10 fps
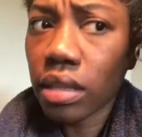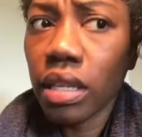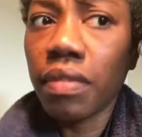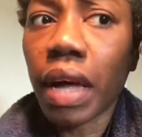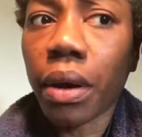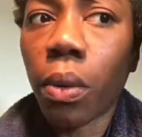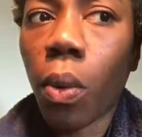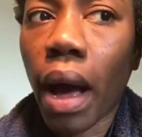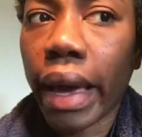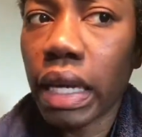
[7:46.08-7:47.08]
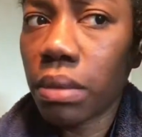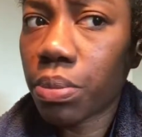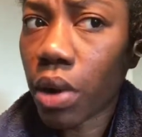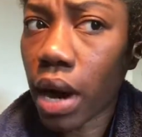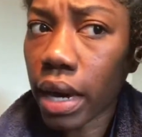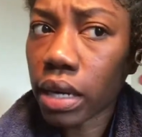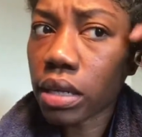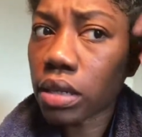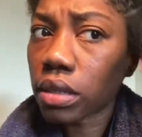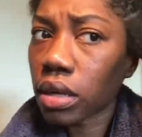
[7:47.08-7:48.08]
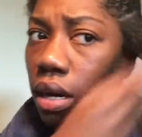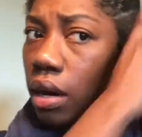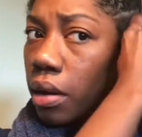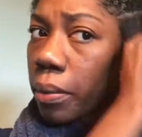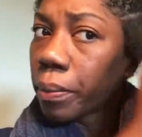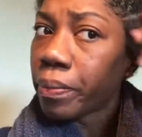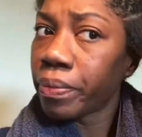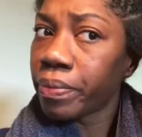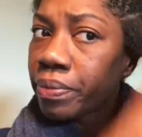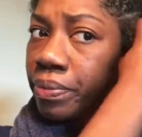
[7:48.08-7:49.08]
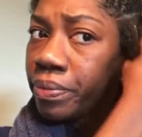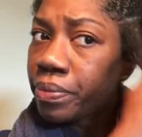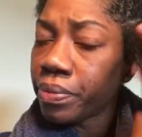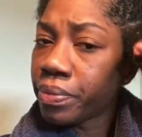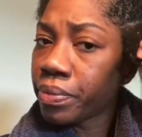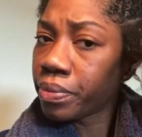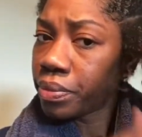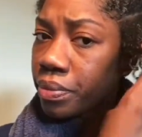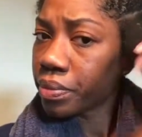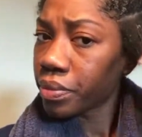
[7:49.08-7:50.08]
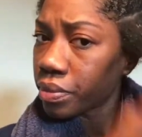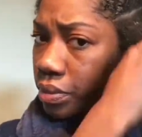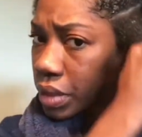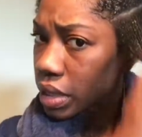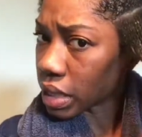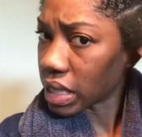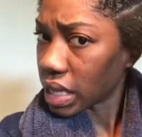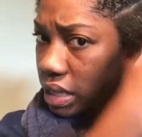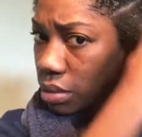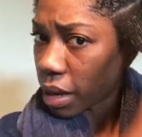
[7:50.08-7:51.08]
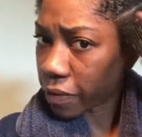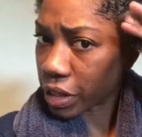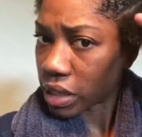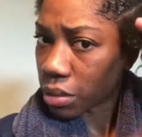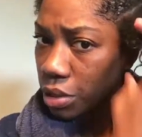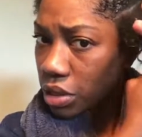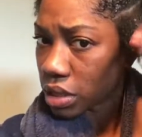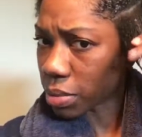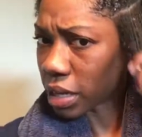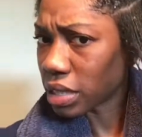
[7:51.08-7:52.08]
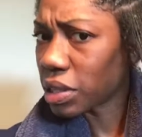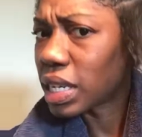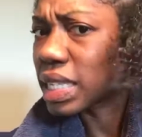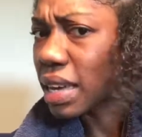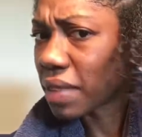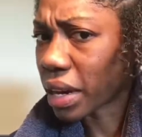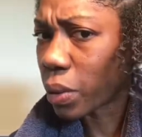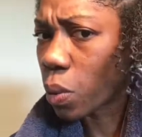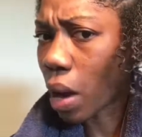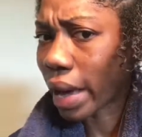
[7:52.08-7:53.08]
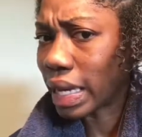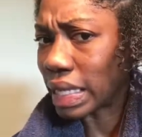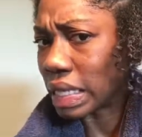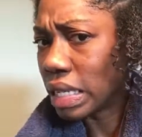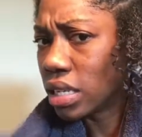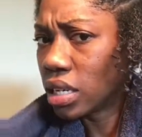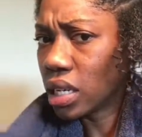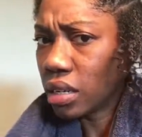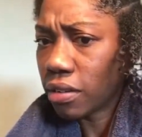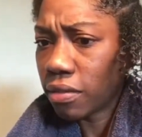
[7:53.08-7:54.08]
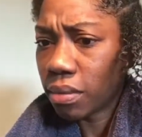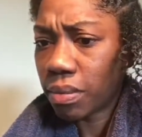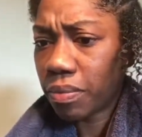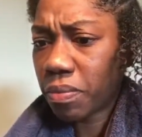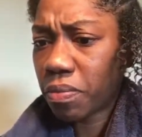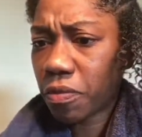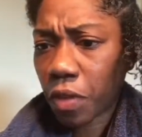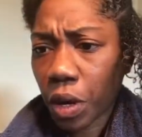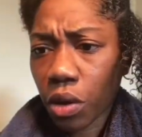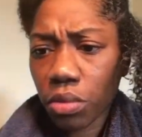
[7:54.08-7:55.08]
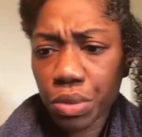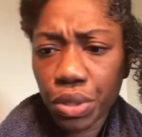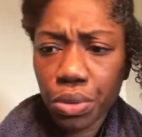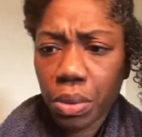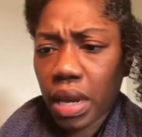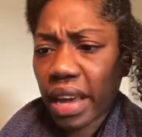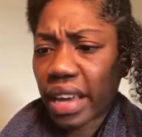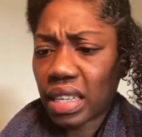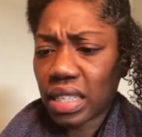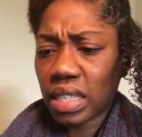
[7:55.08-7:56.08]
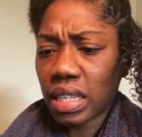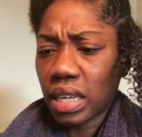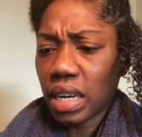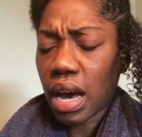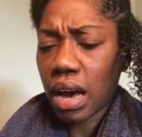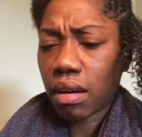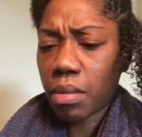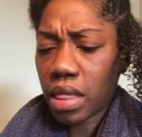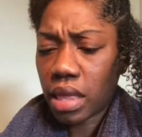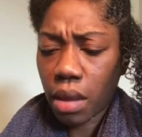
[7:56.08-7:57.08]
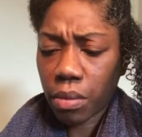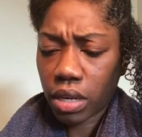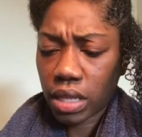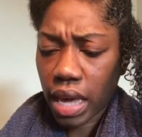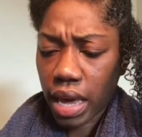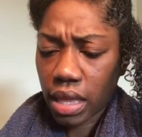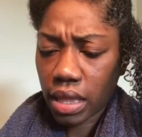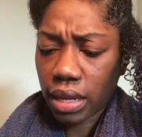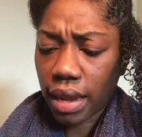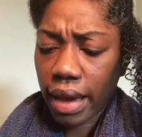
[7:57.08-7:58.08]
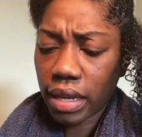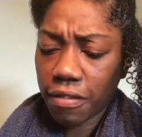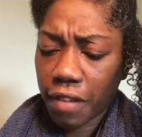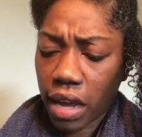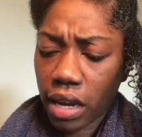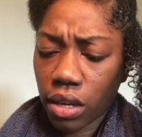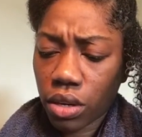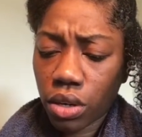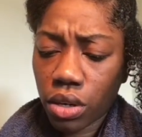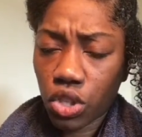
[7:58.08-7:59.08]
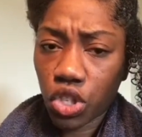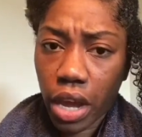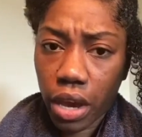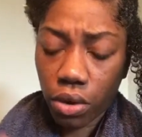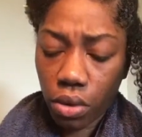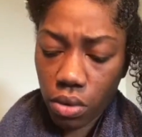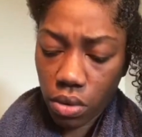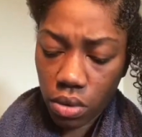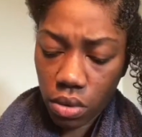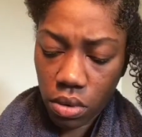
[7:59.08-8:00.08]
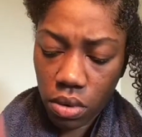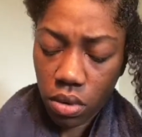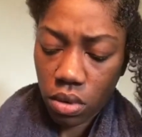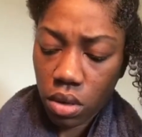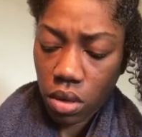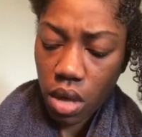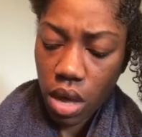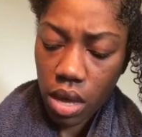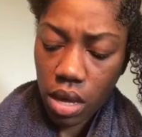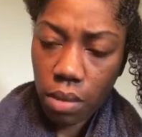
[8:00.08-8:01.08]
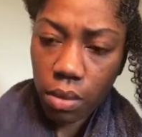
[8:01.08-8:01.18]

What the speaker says: leave like a white product. Like I said, this is my first time using this product, so it does have like a white film to it, I guess. And then I'm gonna take the light defining gel and